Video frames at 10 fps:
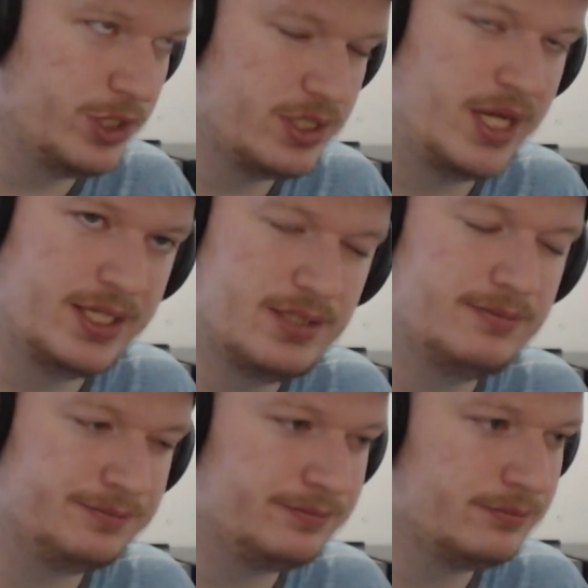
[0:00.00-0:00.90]
nice.
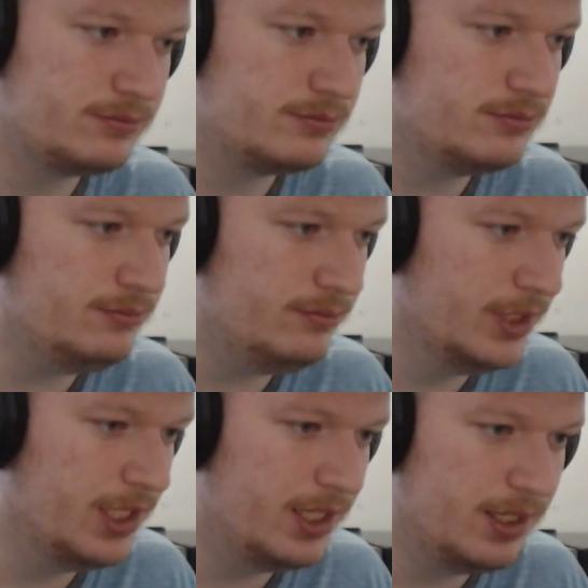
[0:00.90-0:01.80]

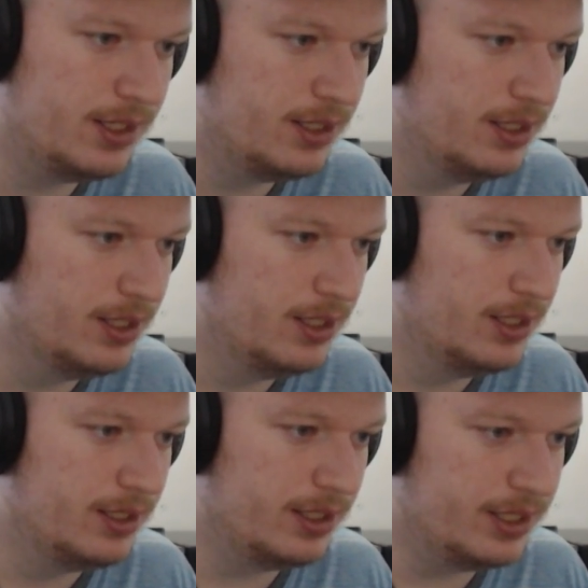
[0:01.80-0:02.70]
And
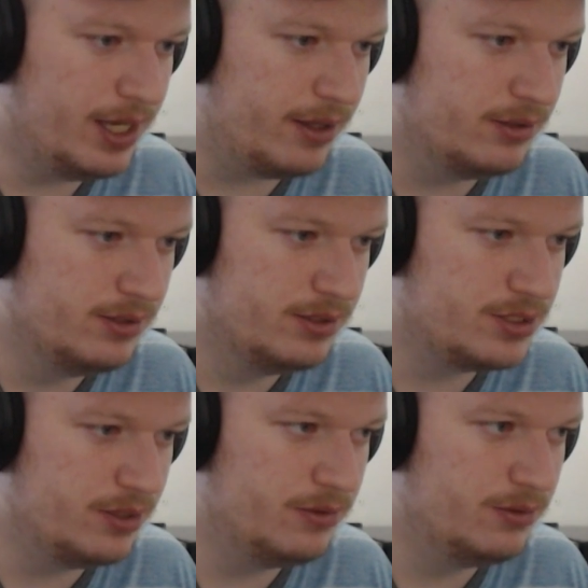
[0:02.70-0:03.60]
yeah,
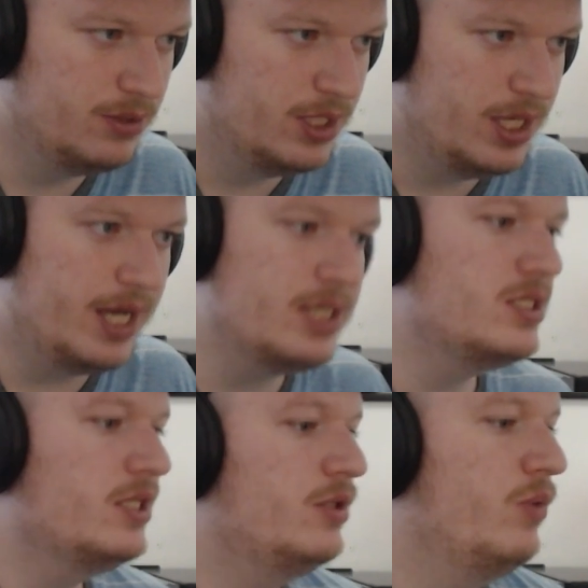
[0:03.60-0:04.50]
so I guess
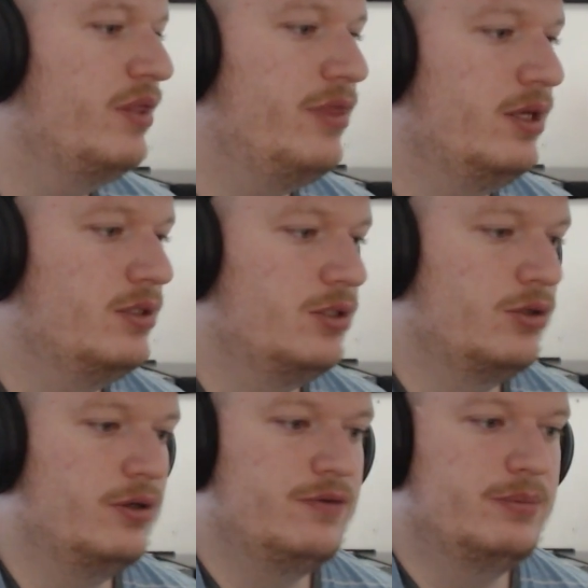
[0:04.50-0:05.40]
like the one thing to
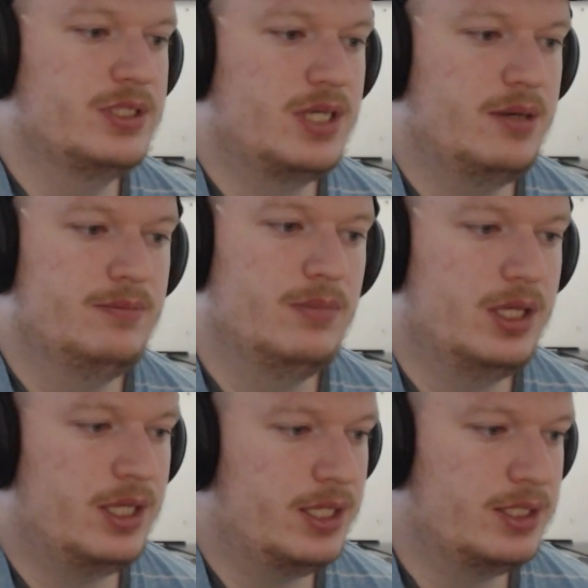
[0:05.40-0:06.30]
learn from this game
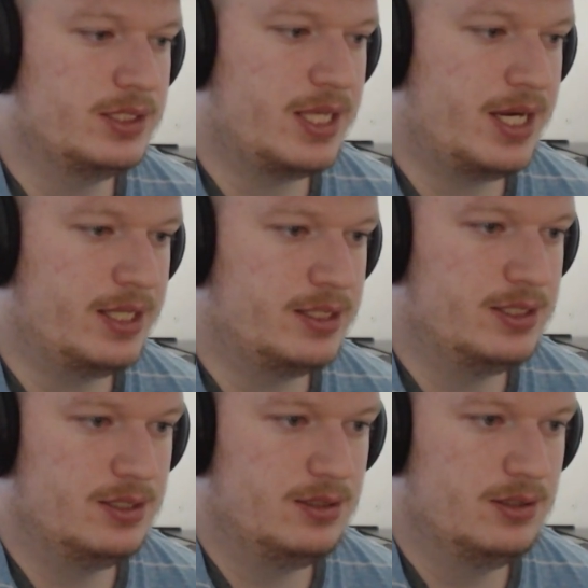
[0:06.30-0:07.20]
is
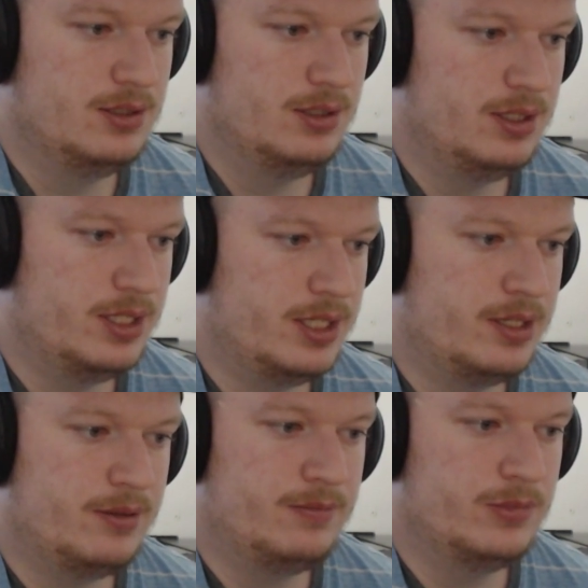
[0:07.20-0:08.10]
that
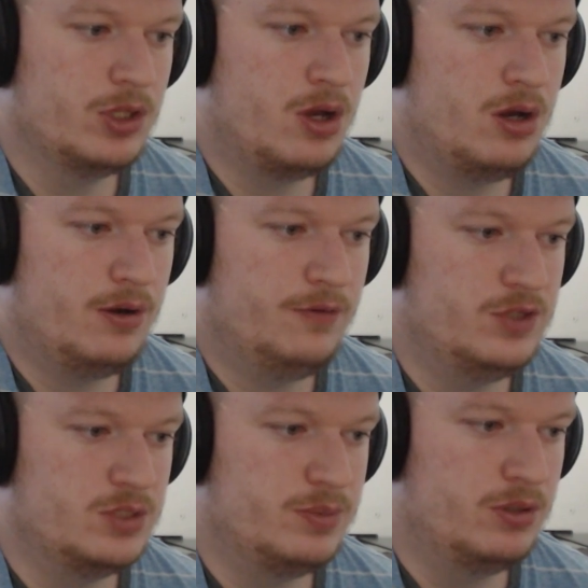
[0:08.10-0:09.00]
not all of
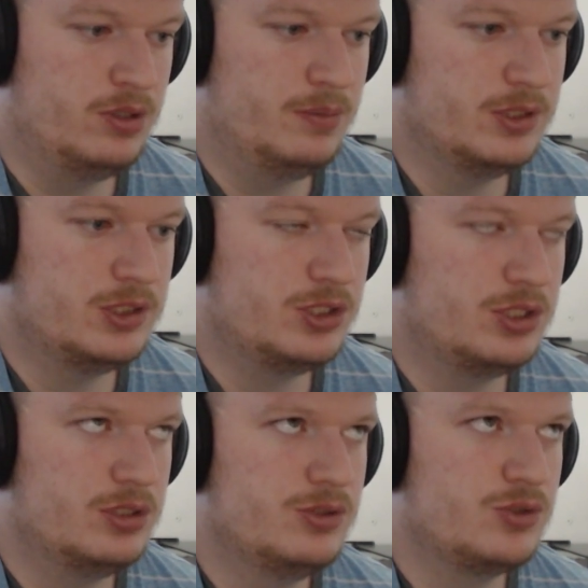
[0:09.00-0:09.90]
these Benoni
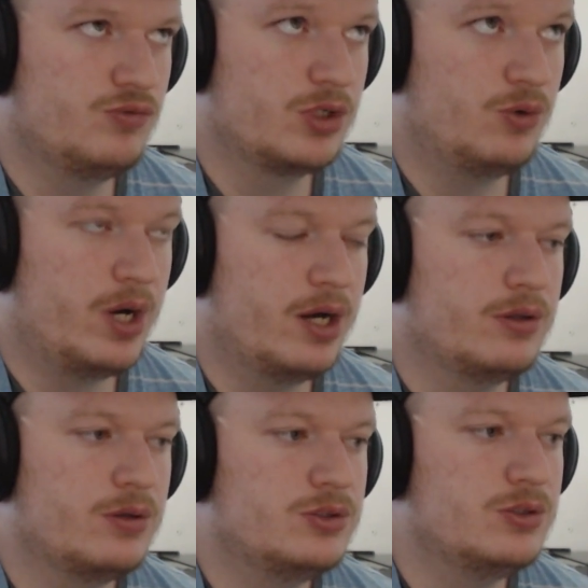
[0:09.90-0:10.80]
positions require
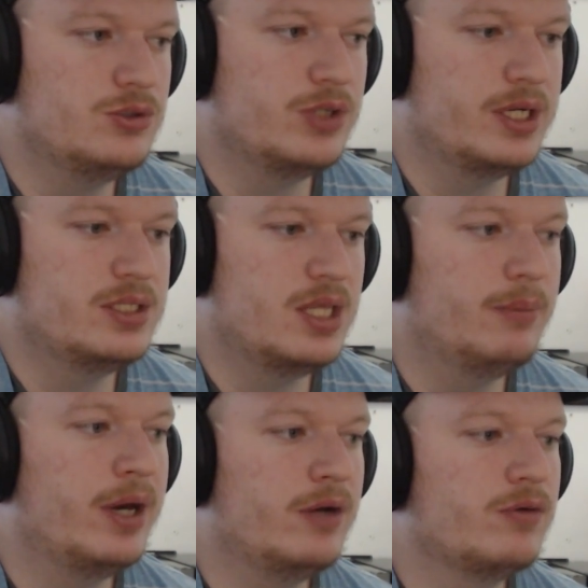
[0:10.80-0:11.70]
those two trades. They
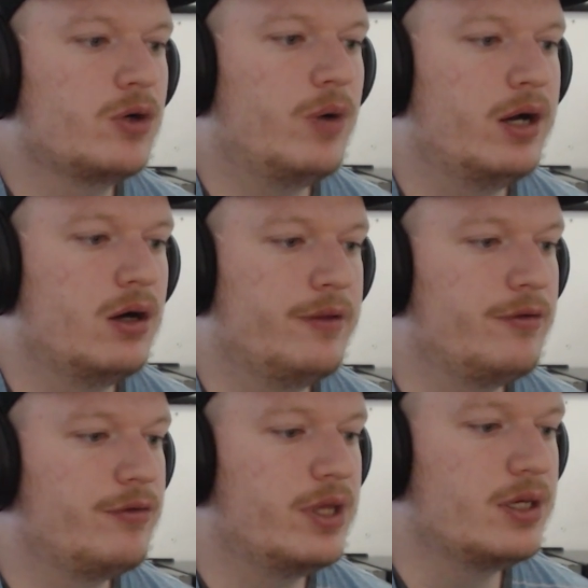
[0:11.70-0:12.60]
might require
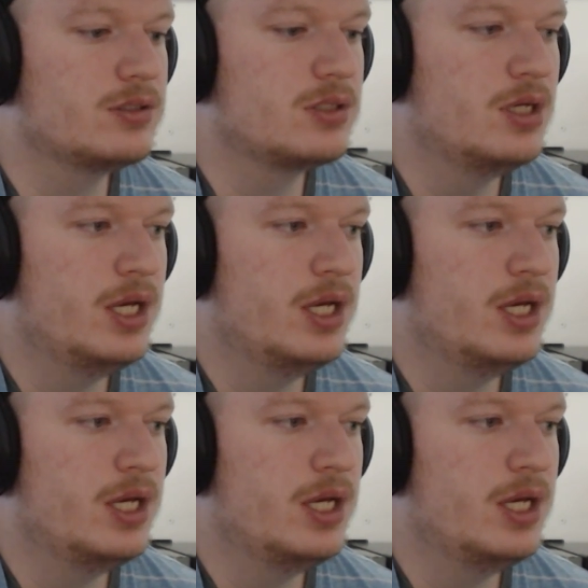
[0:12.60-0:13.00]
other things.